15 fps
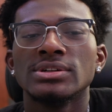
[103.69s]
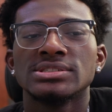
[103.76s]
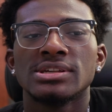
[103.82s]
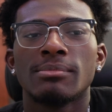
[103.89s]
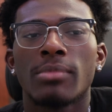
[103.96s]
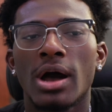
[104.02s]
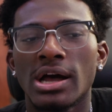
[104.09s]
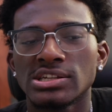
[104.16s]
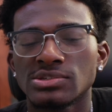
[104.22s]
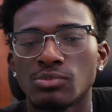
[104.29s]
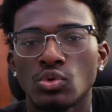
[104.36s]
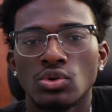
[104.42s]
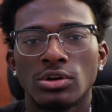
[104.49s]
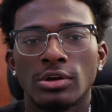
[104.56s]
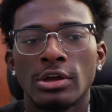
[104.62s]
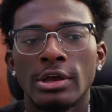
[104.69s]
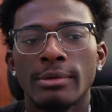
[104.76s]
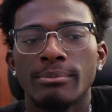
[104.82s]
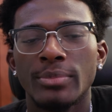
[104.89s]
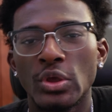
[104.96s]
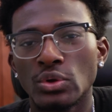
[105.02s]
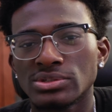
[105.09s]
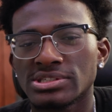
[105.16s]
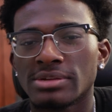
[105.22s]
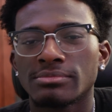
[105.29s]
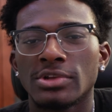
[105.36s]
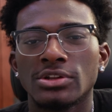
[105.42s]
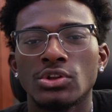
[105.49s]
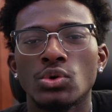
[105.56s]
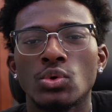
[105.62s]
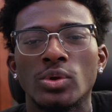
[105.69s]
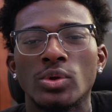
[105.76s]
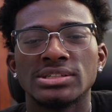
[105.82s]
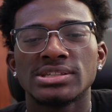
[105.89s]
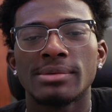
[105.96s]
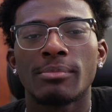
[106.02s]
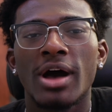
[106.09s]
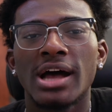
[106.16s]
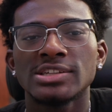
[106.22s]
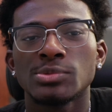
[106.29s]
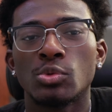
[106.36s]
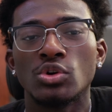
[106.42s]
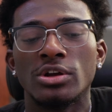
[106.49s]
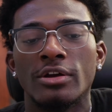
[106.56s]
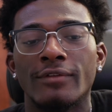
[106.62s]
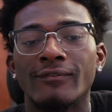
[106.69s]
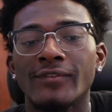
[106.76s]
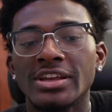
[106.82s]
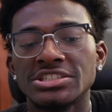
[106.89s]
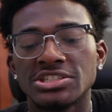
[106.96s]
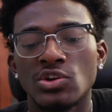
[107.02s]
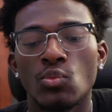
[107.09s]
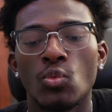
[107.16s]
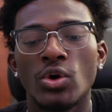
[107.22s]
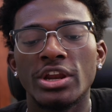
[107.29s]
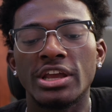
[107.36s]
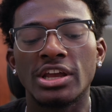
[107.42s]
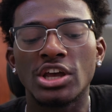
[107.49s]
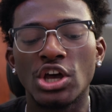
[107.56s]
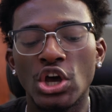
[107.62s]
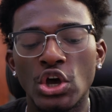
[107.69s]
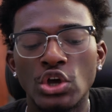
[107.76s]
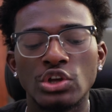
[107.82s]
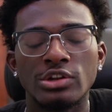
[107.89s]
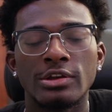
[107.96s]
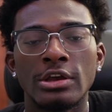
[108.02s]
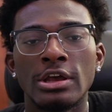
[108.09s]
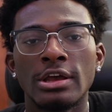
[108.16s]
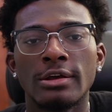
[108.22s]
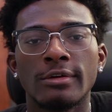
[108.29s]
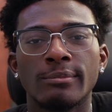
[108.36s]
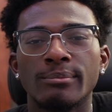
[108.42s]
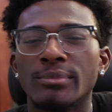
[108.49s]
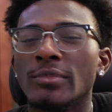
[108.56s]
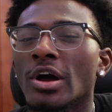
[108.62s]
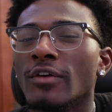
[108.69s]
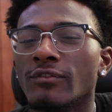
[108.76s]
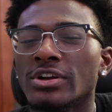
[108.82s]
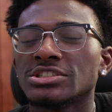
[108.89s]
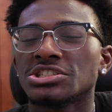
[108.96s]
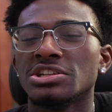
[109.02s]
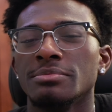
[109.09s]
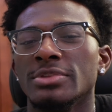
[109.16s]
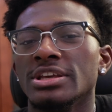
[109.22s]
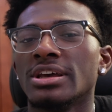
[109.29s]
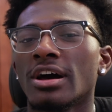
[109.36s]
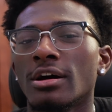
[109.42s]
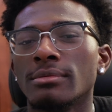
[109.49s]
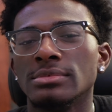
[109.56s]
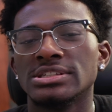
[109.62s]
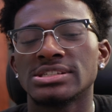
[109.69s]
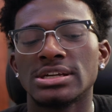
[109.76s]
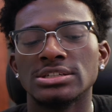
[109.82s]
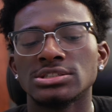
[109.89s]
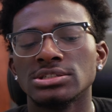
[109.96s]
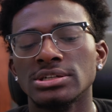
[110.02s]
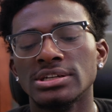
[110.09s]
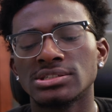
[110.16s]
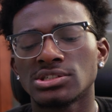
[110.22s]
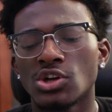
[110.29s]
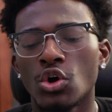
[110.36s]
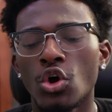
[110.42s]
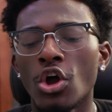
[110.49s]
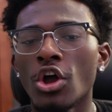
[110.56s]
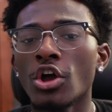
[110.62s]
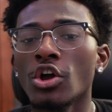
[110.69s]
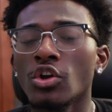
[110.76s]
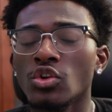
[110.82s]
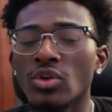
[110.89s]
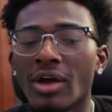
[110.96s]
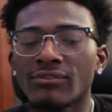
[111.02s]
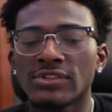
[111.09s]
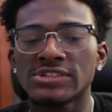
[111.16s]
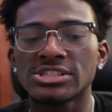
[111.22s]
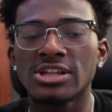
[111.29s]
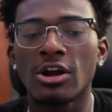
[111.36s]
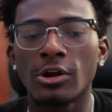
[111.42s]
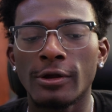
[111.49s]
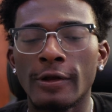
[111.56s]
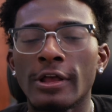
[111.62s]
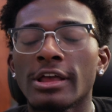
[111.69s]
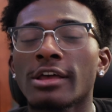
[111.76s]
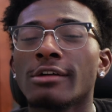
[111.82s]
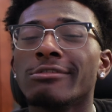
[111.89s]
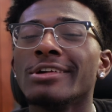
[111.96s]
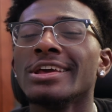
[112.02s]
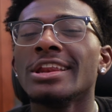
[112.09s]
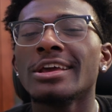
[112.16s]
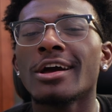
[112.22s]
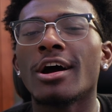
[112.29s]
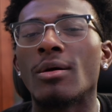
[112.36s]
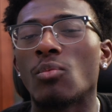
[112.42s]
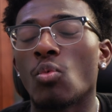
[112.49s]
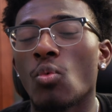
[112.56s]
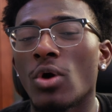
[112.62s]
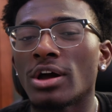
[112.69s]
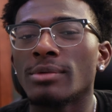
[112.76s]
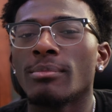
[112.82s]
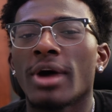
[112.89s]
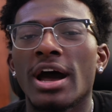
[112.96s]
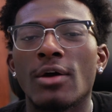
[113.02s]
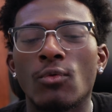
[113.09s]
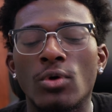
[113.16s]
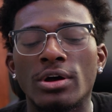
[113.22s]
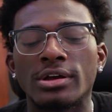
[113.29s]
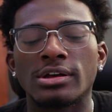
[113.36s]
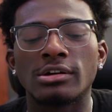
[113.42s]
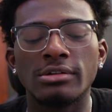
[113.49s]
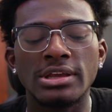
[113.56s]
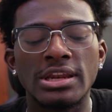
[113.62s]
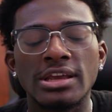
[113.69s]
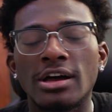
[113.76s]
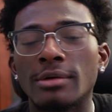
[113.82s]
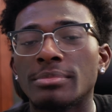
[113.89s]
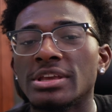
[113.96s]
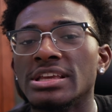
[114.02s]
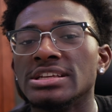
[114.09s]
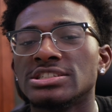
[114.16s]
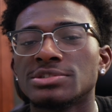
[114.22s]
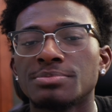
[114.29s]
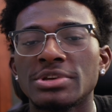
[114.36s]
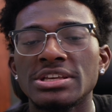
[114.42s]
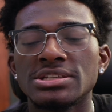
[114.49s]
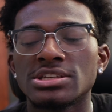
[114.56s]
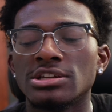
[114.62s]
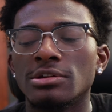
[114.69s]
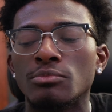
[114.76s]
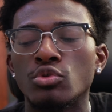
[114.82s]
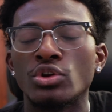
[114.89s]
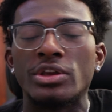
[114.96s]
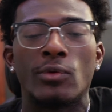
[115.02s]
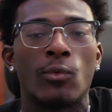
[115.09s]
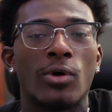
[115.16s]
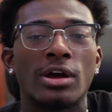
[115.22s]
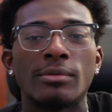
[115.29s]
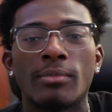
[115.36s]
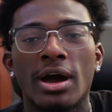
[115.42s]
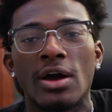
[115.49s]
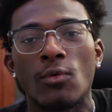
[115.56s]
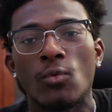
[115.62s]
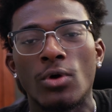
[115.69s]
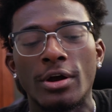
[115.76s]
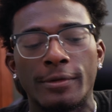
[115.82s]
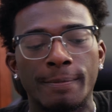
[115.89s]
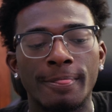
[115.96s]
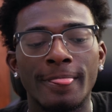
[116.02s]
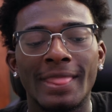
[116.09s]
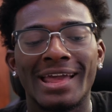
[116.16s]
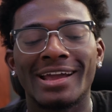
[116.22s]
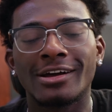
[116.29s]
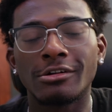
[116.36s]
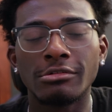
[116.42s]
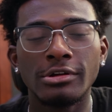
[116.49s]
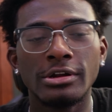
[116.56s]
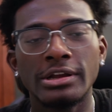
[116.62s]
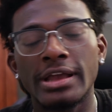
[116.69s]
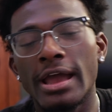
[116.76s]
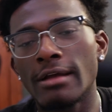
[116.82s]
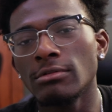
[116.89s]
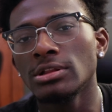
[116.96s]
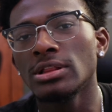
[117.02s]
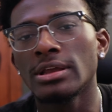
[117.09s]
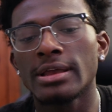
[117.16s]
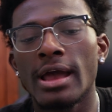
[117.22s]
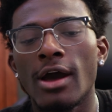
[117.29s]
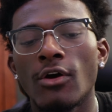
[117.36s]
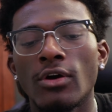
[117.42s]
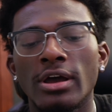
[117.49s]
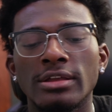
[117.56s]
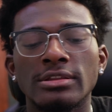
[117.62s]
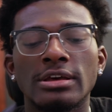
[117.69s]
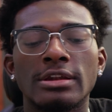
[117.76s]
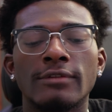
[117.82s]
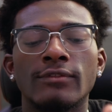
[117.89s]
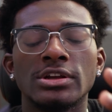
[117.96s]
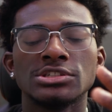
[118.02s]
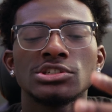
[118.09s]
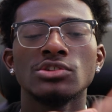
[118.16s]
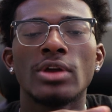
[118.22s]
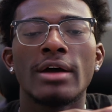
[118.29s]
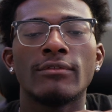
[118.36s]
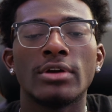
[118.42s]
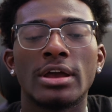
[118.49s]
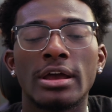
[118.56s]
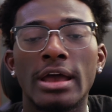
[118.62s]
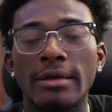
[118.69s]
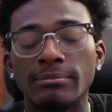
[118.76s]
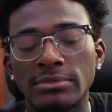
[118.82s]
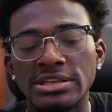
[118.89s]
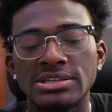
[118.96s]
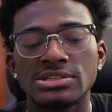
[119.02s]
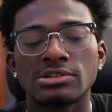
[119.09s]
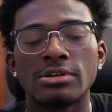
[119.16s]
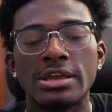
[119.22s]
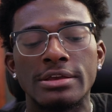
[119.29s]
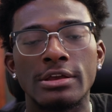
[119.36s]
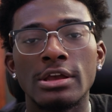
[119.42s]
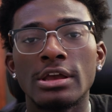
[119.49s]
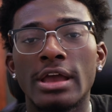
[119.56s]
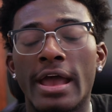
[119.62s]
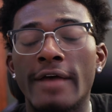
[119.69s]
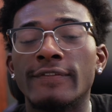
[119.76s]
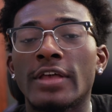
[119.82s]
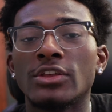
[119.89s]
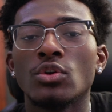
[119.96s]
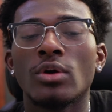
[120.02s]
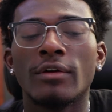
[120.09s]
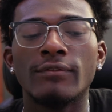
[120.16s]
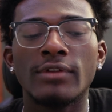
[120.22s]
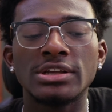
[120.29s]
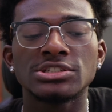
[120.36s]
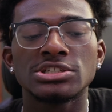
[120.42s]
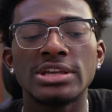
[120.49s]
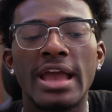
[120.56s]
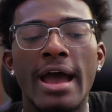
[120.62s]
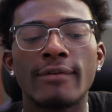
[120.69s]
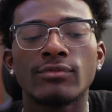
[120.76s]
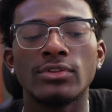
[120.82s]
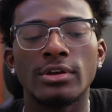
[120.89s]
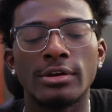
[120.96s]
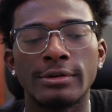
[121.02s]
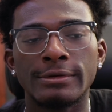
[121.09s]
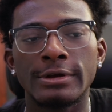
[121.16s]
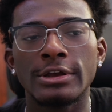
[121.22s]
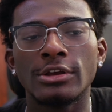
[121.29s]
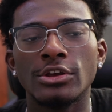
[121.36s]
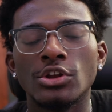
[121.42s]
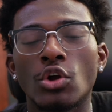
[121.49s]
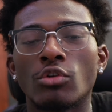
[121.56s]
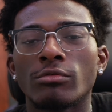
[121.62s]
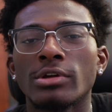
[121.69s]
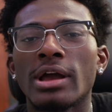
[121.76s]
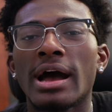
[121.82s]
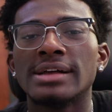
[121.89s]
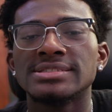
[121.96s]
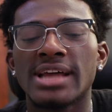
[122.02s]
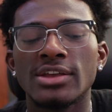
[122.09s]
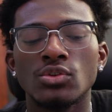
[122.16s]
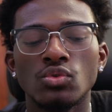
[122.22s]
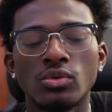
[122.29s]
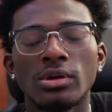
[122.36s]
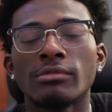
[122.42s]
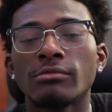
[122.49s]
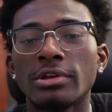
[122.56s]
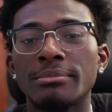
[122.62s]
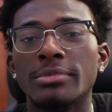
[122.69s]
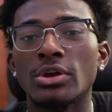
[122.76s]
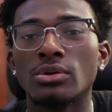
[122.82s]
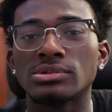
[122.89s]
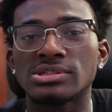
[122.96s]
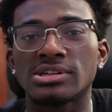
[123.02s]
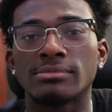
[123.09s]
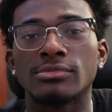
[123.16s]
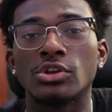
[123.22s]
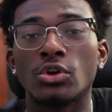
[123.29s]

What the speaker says: It's impossible to build something new. And it's impossible to envision what it could eventually become, essentially. And so you have to start cleaning up one by one, cleaning up each piece of debris one by one, clearing everything out, and then eventually you have an empty slate. And then you eventually have to realize that you can rebuild something.